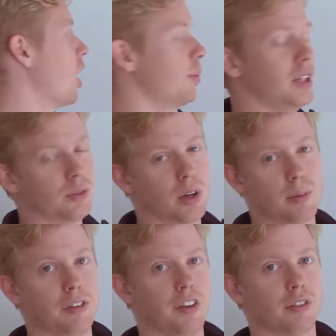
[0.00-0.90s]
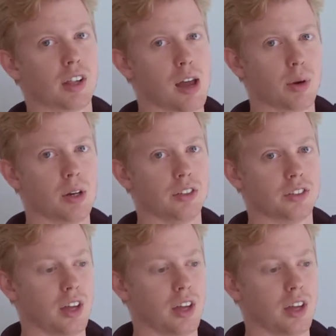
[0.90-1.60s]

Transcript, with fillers: Alchemy is one of my favorite libraries.